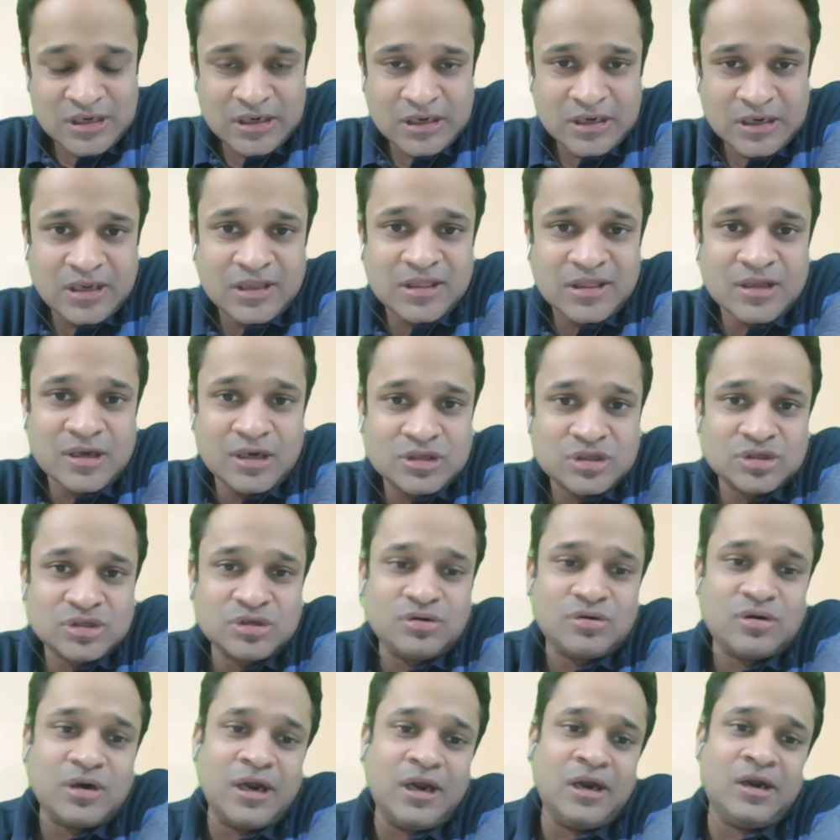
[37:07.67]
discussion,
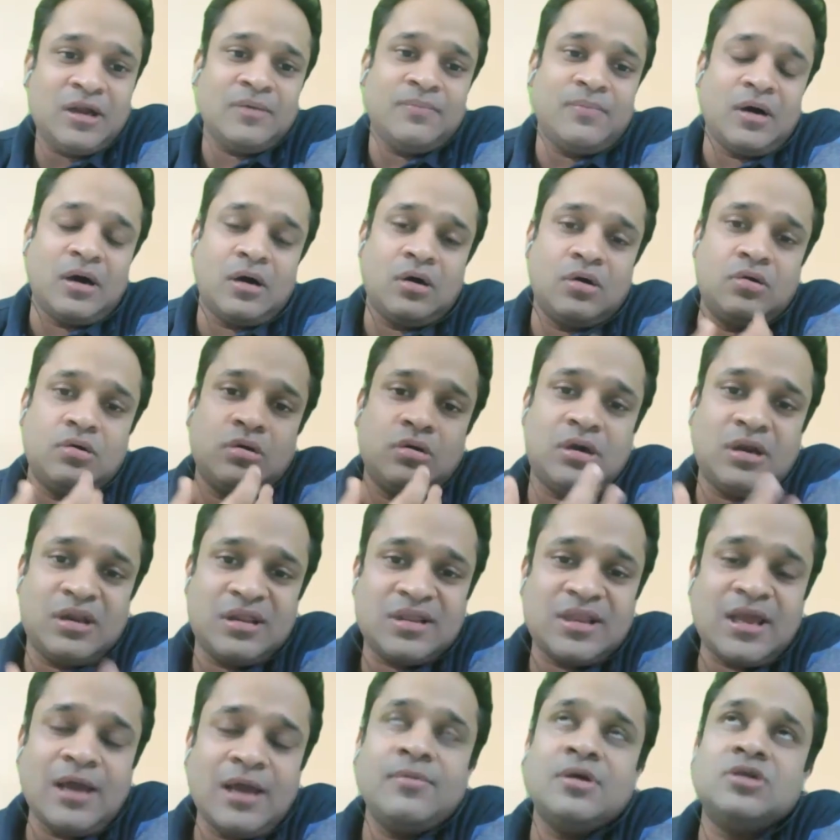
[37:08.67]
right, about
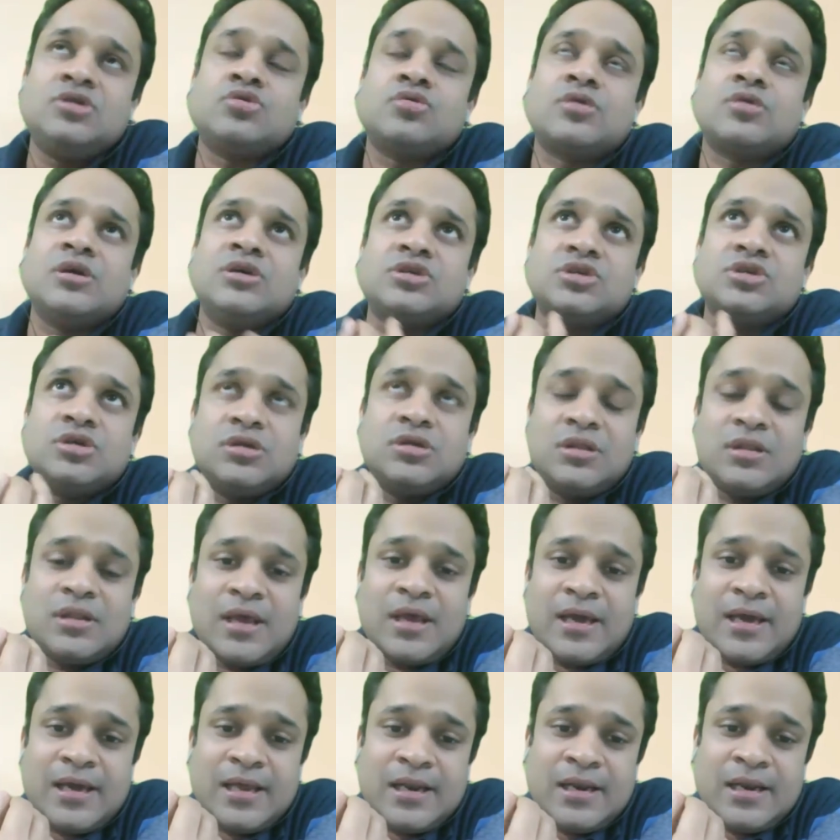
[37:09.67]
STEM education,
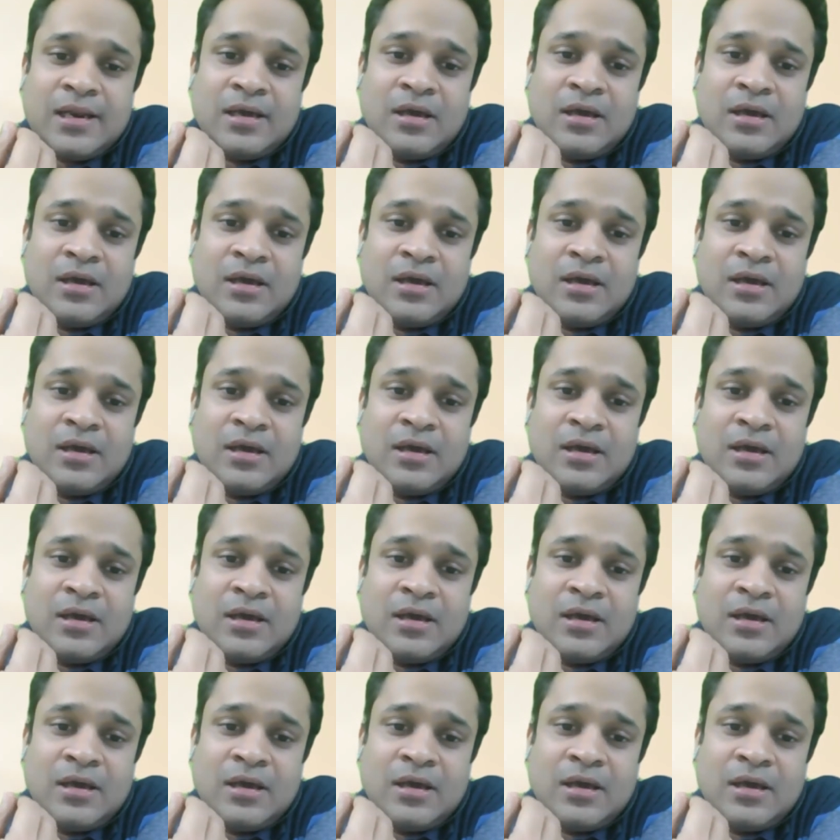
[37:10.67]
and